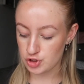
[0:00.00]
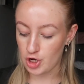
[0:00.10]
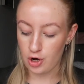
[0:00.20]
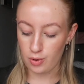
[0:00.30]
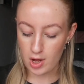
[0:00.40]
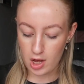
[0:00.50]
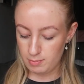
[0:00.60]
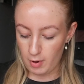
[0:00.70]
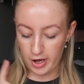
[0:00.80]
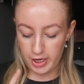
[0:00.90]
So
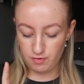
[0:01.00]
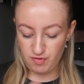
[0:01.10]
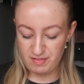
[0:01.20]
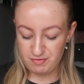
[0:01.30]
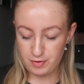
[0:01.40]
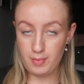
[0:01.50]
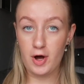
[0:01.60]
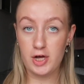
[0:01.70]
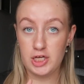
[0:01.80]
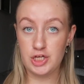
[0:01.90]
my rent for
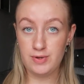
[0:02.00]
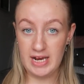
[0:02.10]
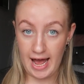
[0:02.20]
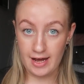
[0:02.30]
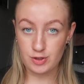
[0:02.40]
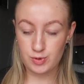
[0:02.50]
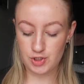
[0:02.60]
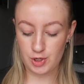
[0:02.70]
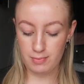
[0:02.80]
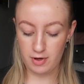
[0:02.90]
my uni house,
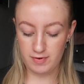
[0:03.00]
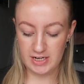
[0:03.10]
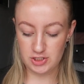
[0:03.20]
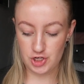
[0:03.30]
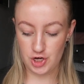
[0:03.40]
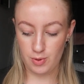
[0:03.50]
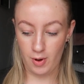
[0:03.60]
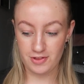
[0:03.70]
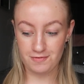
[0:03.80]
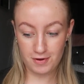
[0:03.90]
which I'm moving into
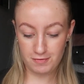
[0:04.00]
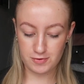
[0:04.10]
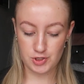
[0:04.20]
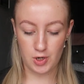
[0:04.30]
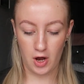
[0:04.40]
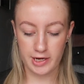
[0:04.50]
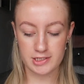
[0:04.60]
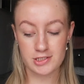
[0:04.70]
on the fifth of July,